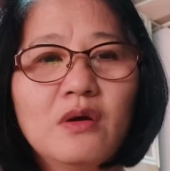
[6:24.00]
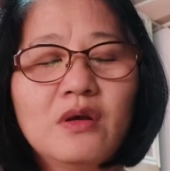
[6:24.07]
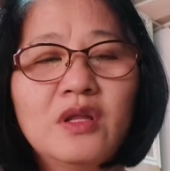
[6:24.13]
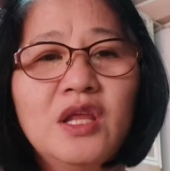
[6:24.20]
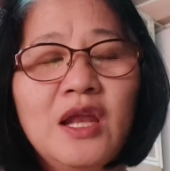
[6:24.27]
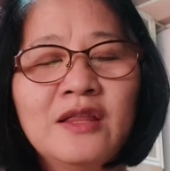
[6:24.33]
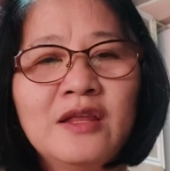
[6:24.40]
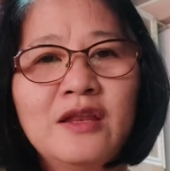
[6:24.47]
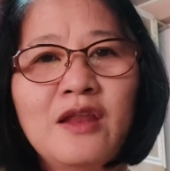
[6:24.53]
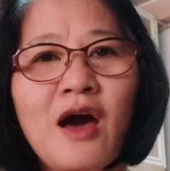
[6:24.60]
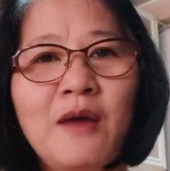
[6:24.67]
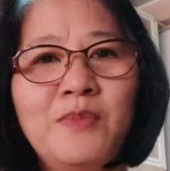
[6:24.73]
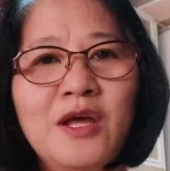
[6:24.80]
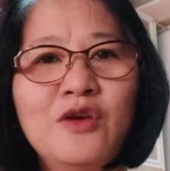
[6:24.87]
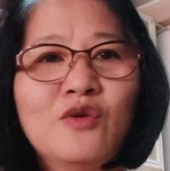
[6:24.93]
hindi natin
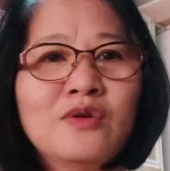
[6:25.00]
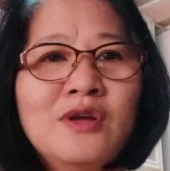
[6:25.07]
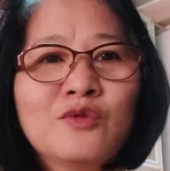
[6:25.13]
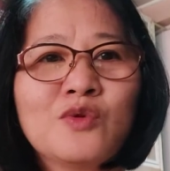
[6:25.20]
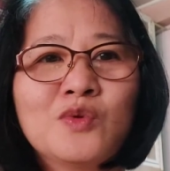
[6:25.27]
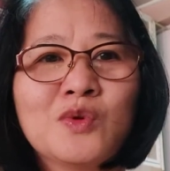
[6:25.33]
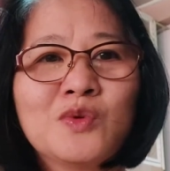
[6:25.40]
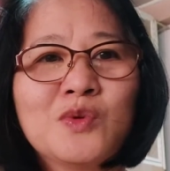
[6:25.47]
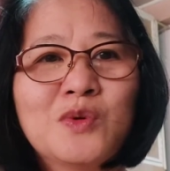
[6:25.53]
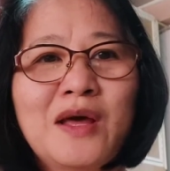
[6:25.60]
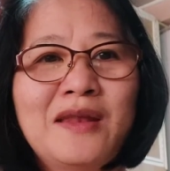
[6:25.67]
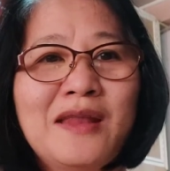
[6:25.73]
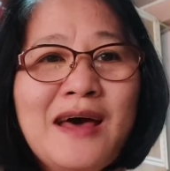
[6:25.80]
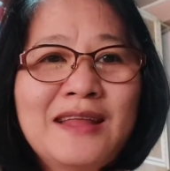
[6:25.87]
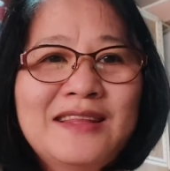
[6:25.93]
na-apply yung
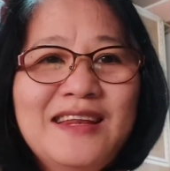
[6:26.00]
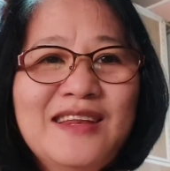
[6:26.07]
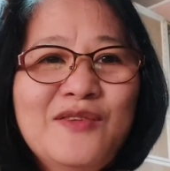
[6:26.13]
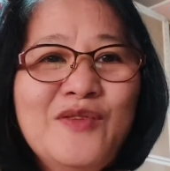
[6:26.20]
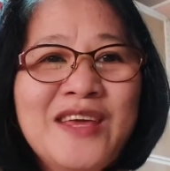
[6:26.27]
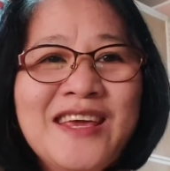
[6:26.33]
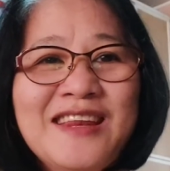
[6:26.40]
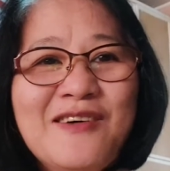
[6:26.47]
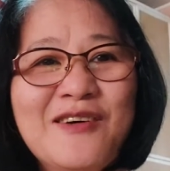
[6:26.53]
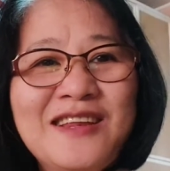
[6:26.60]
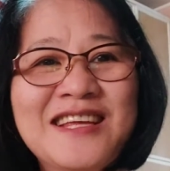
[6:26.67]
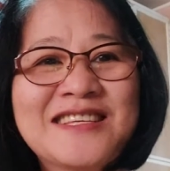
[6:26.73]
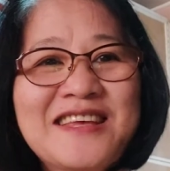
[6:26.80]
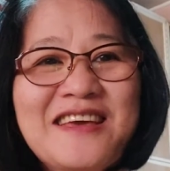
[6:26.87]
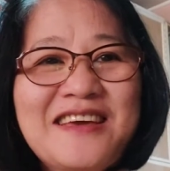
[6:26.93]
natututunan natin. We can
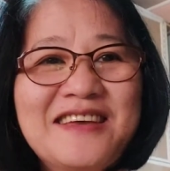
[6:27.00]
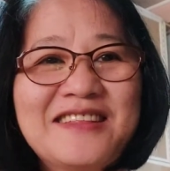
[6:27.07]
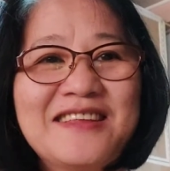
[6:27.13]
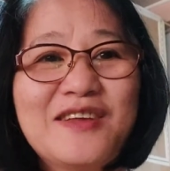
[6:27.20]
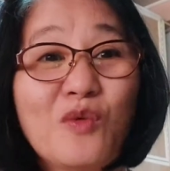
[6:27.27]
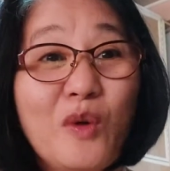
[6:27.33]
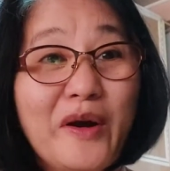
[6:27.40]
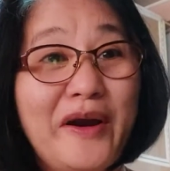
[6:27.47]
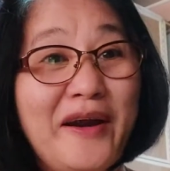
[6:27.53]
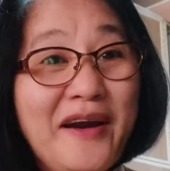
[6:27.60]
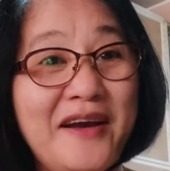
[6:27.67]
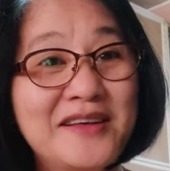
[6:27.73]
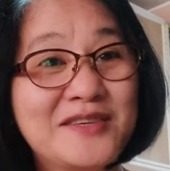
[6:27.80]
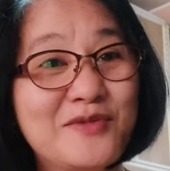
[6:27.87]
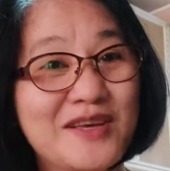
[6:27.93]
only say it in
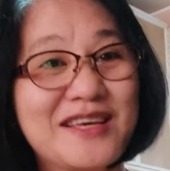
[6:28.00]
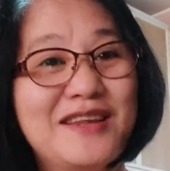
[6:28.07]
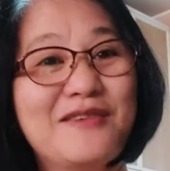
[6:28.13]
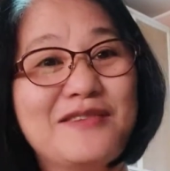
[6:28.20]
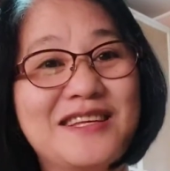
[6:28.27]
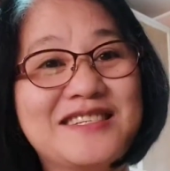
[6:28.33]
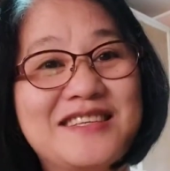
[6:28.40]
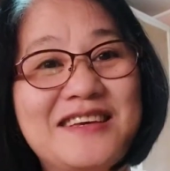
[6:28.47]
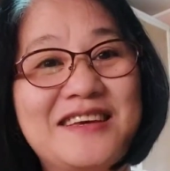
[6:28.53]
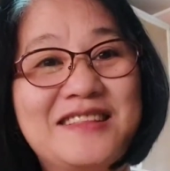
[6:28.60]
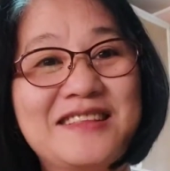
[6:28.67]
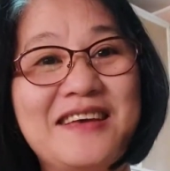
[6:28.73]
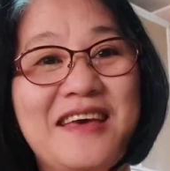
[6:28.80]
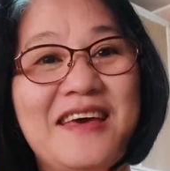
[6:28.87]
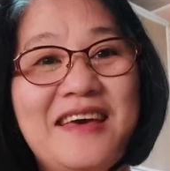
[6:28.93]
words. We can only say it.